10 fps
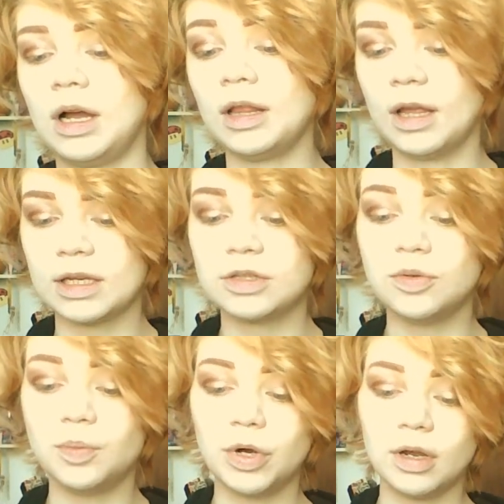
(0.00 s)
I like to
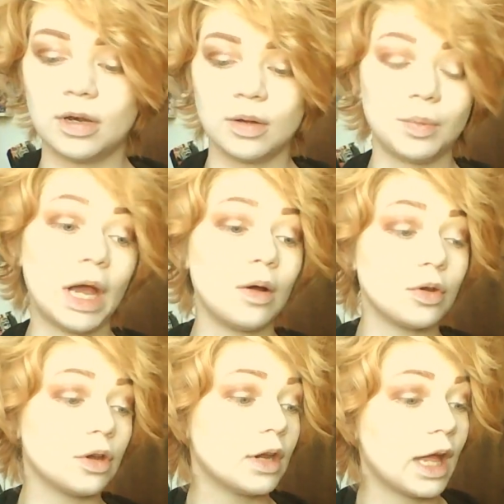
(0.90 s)
put
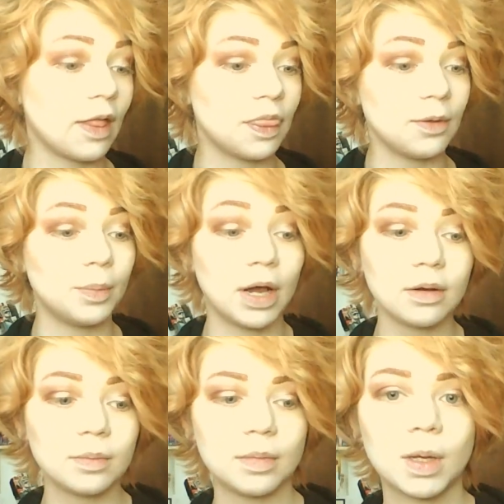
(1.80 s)
powder at the
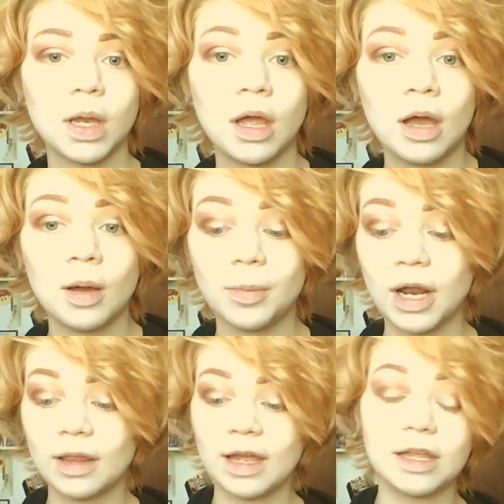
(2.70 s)
bottom, but
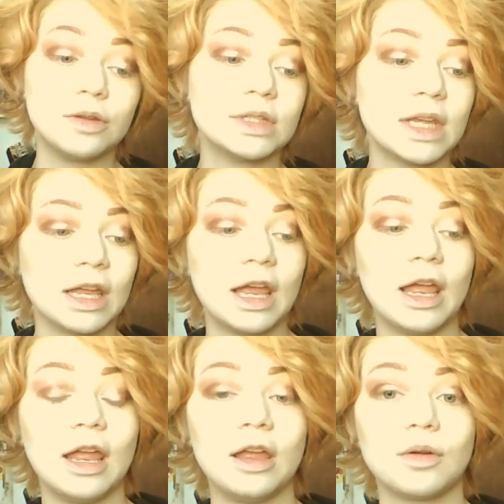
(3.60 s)
I like using a
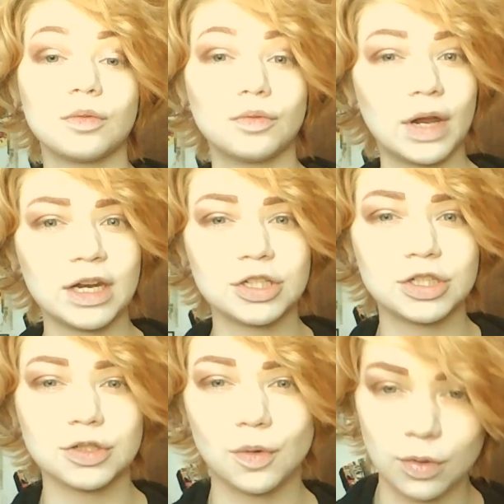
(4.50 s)
reddish
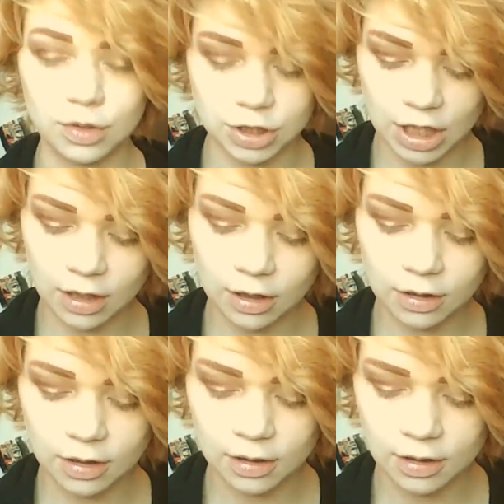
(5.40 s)
orange
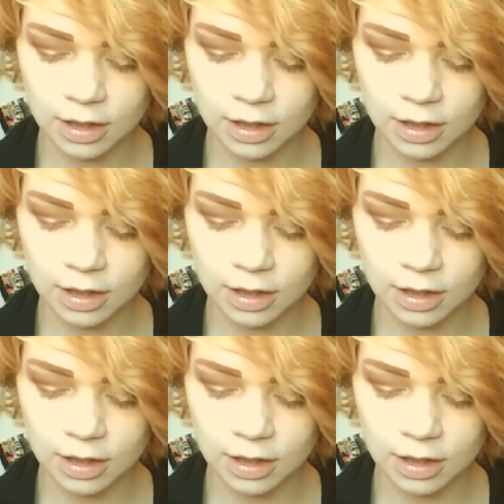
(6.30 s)
color,